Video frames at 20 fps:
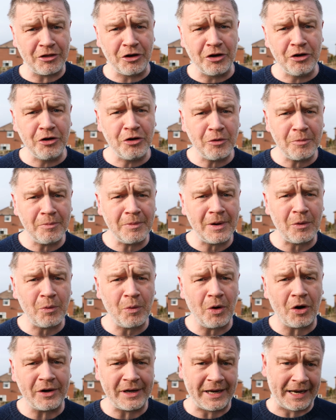the number
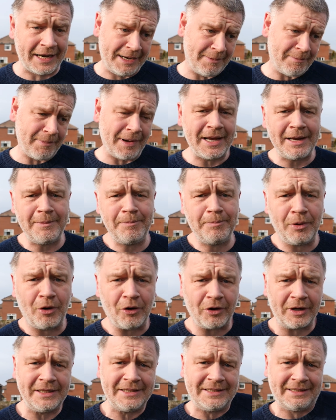one in my
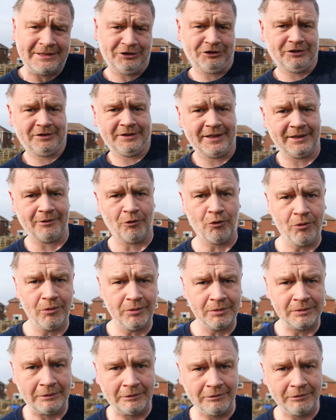pocket. I'll just get it.